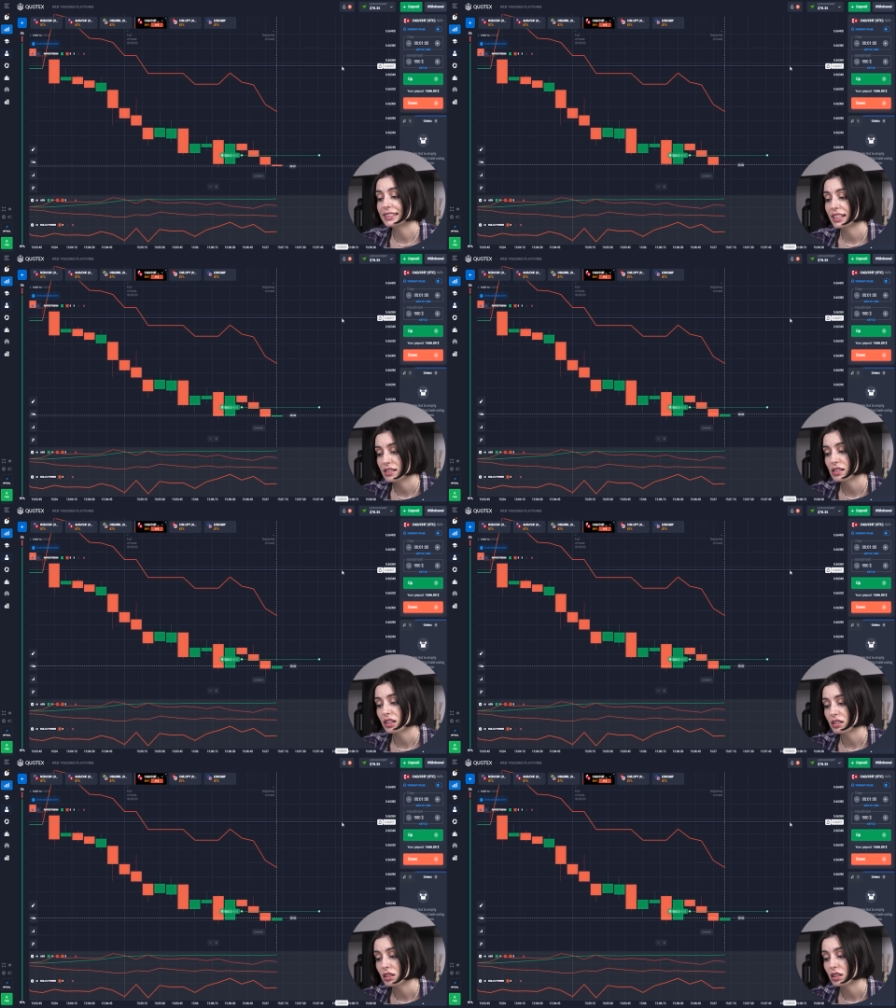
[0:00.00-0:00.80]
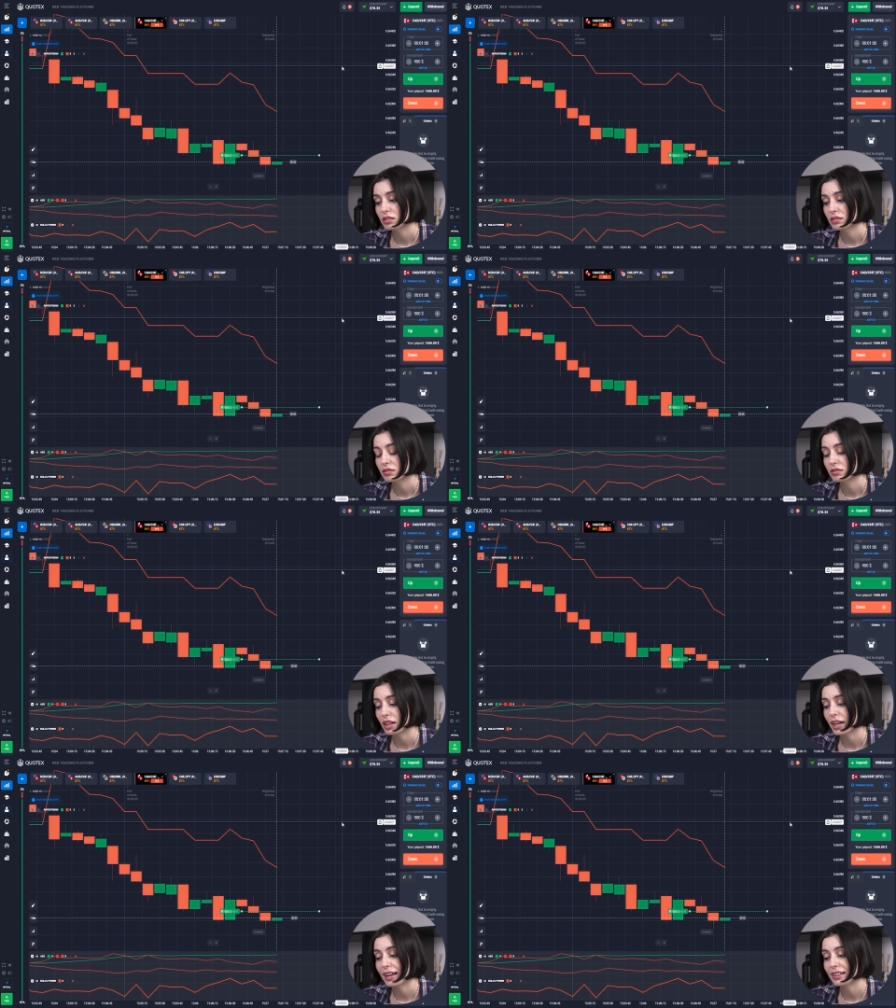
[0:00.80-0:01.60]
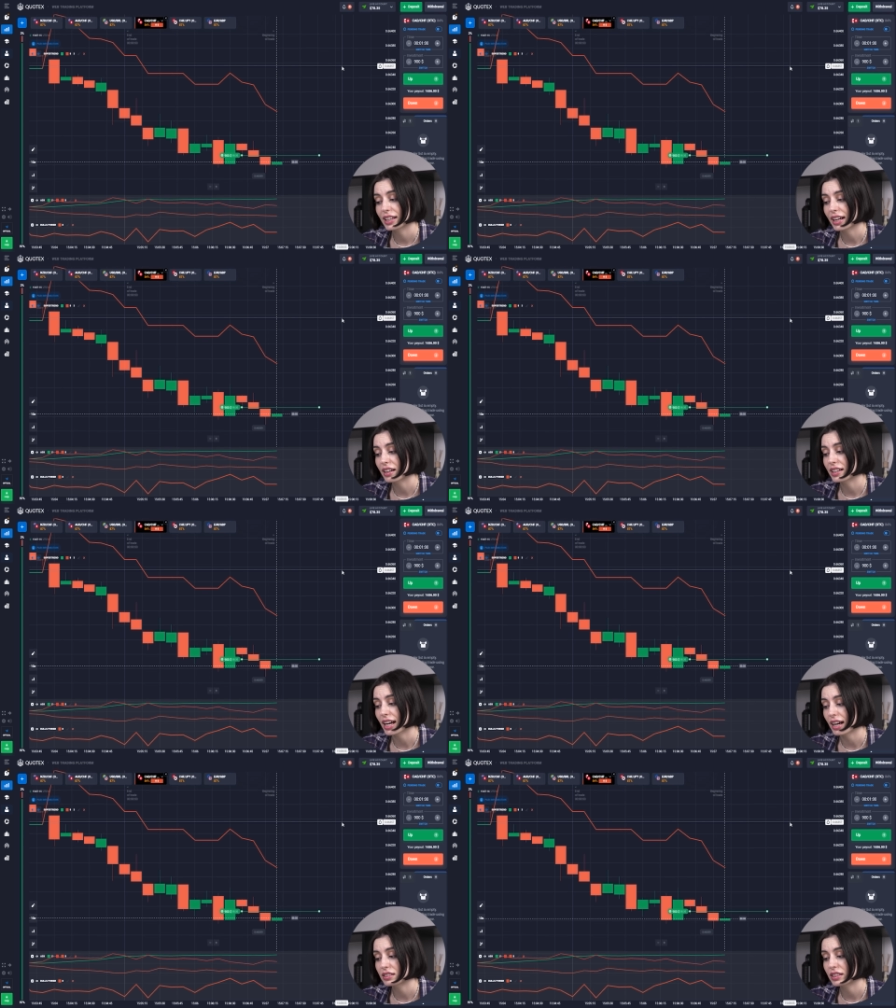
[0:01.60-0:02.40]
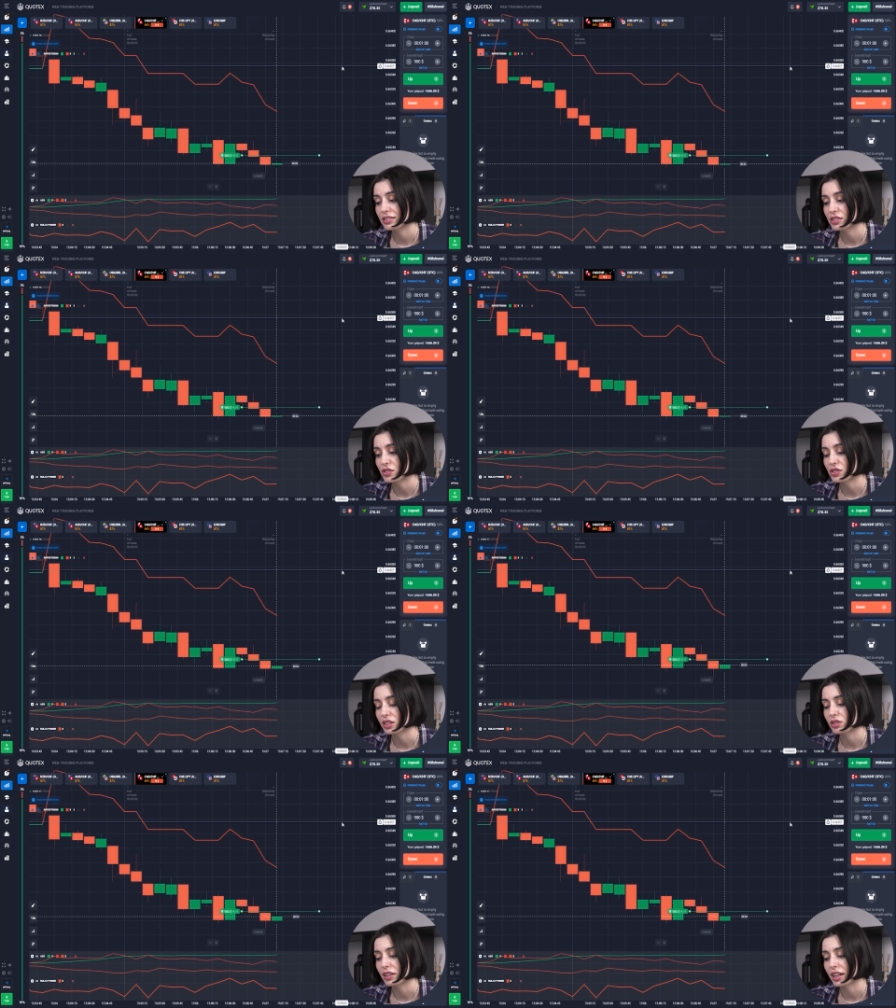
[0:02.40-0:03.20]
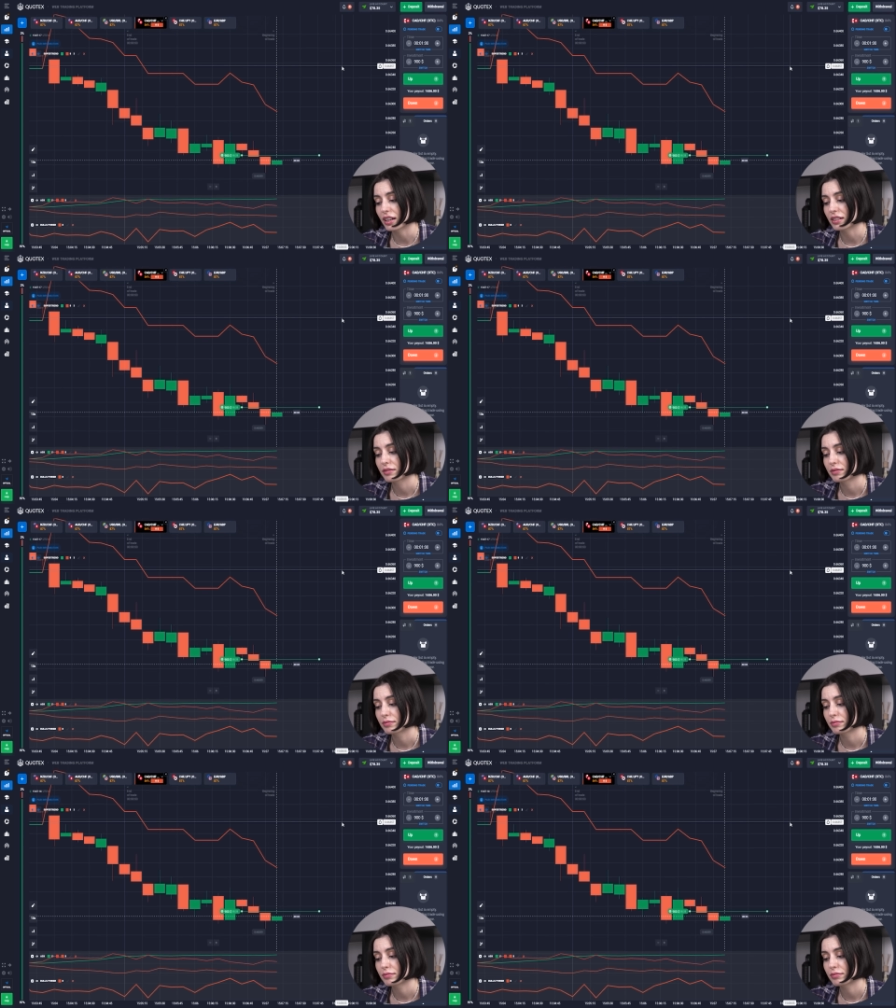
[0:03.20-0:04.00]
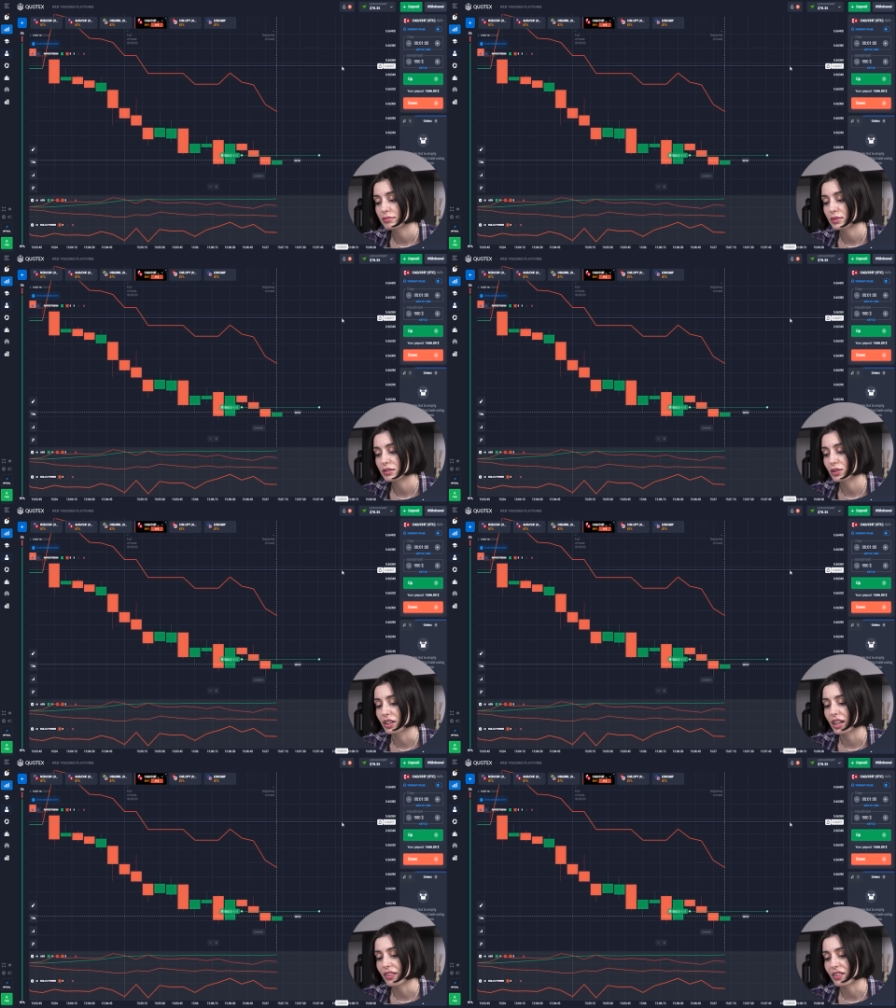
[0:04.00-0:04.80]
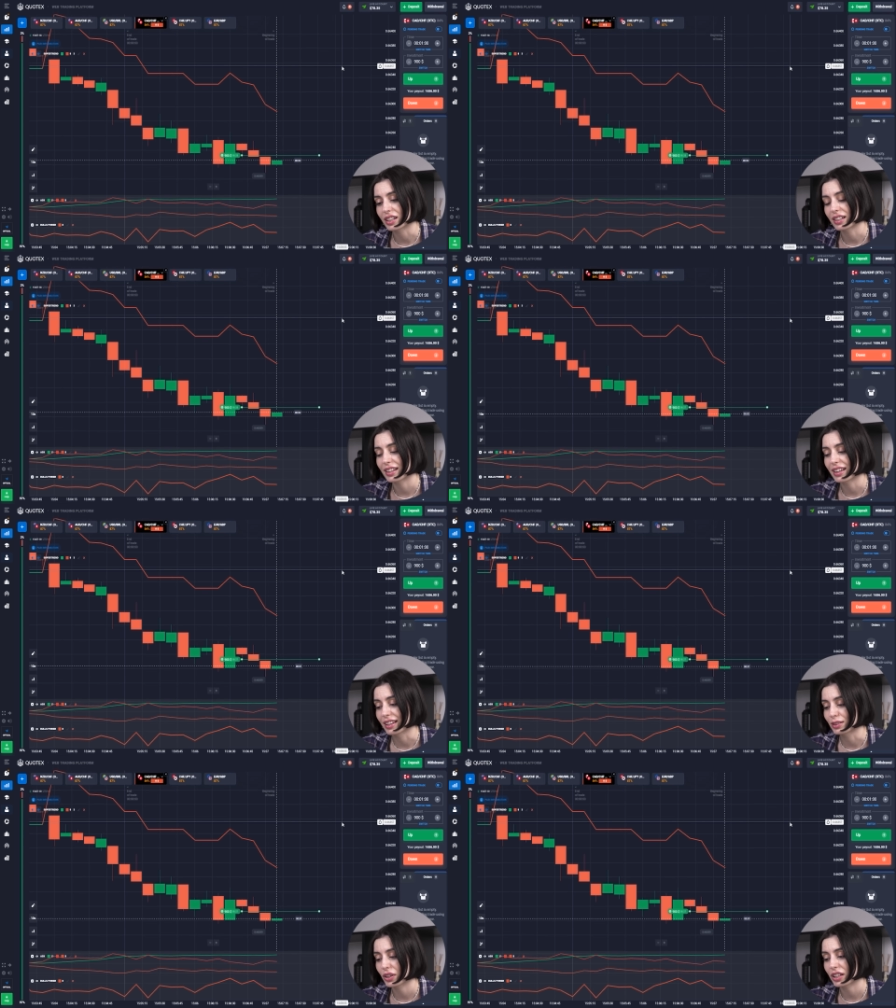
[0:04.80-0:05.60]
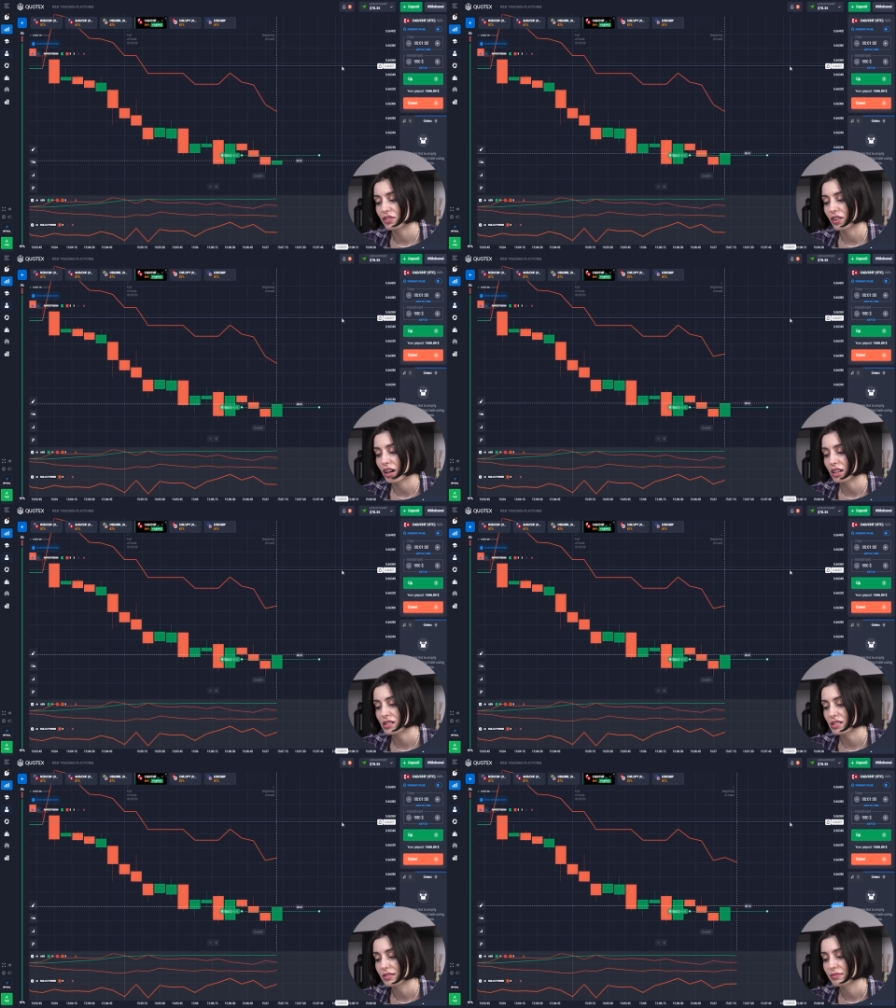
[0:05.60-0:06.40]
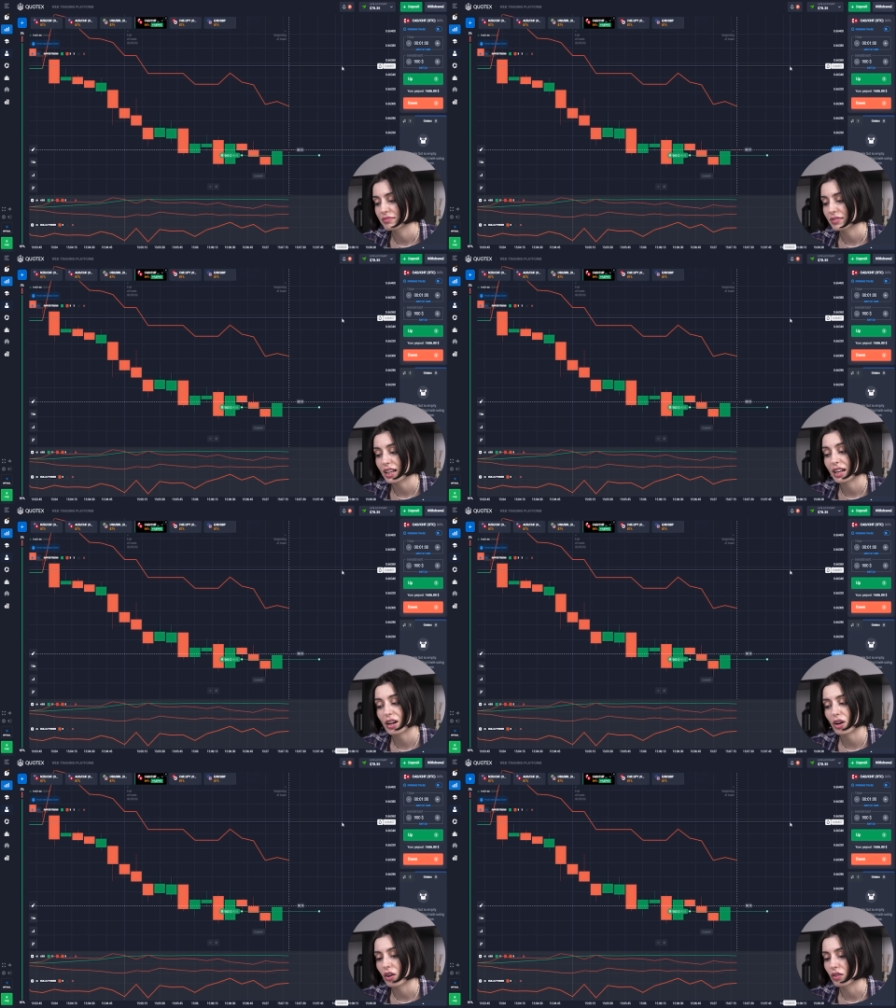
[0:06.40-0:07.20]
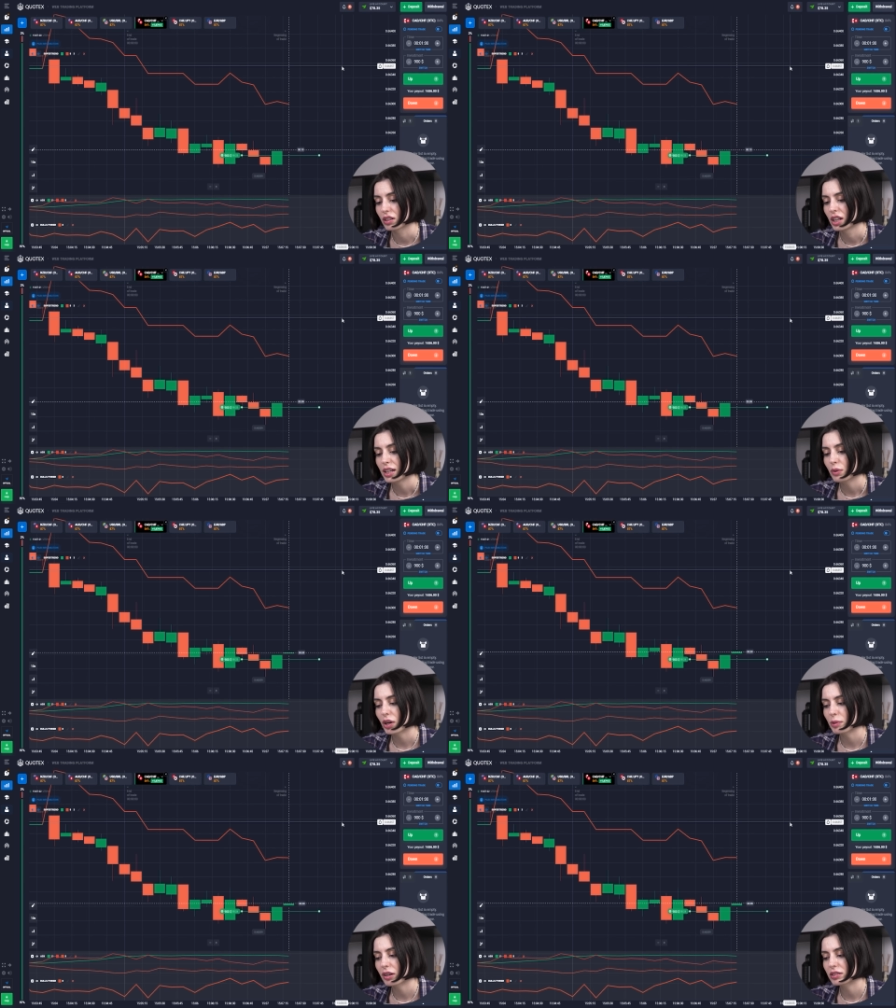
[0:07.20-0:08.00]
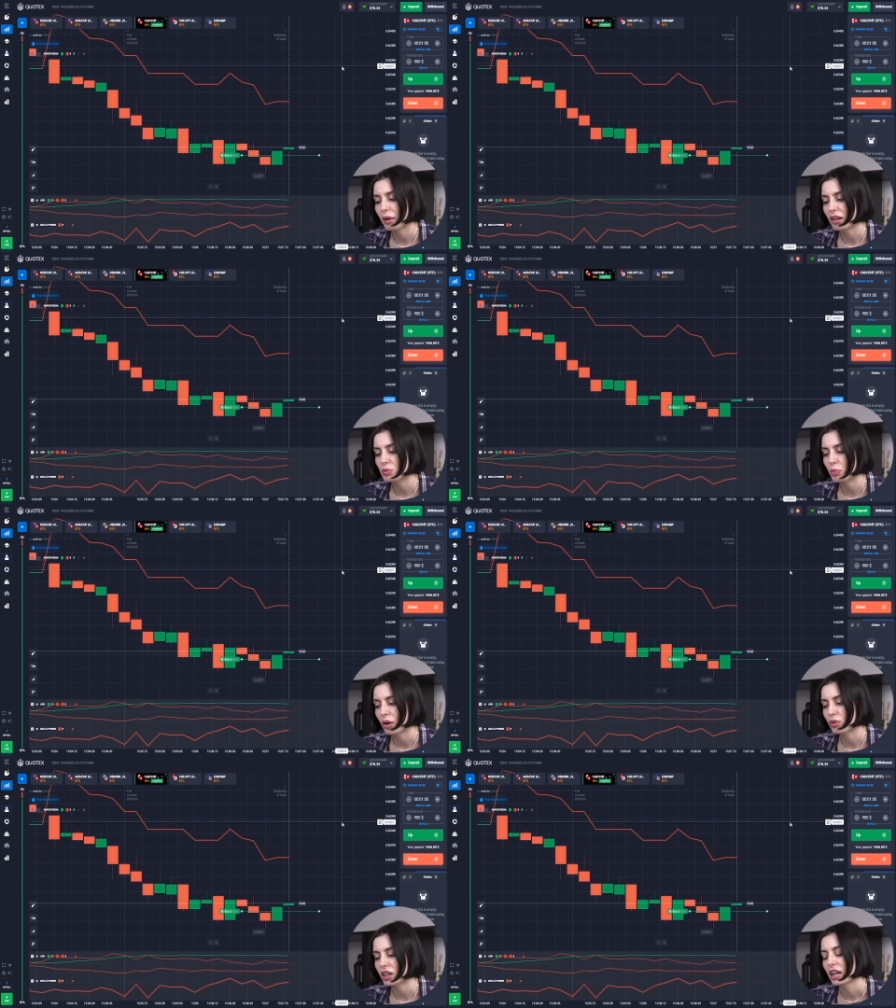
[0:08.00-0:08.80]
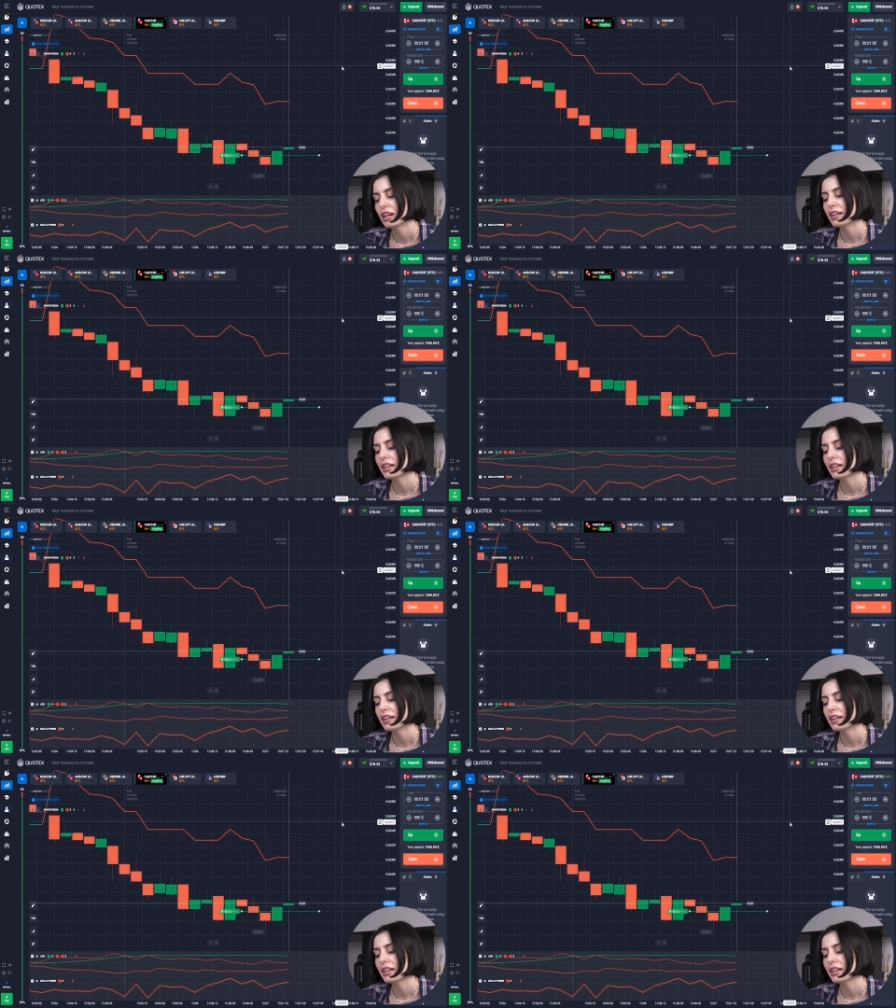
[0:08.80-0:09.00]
distant, and they are not interested to get together and to get across at all. What about the bounce power?